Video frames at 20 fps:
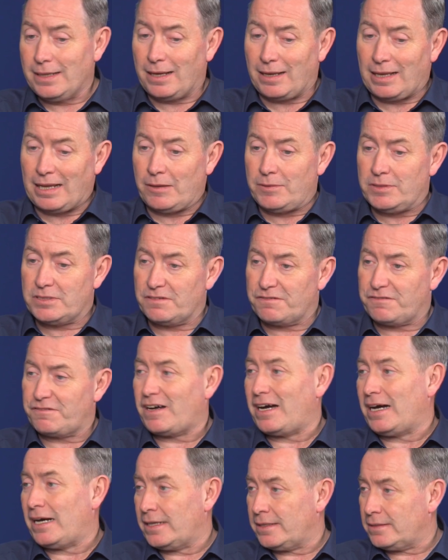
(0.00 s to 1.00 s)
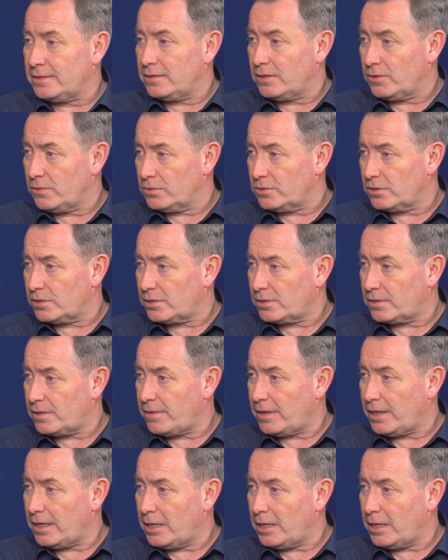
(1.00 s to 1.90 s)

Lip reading: allow you to find those